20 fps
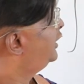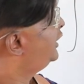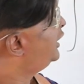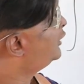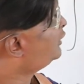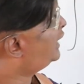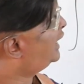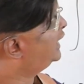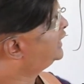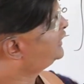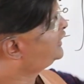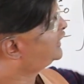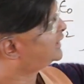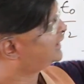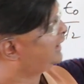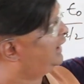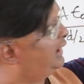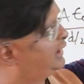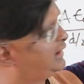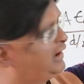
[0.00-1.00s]
Now
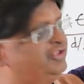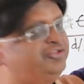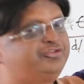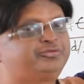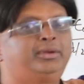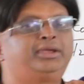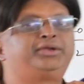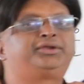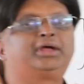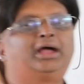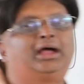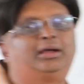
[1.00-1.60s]
another arrangement I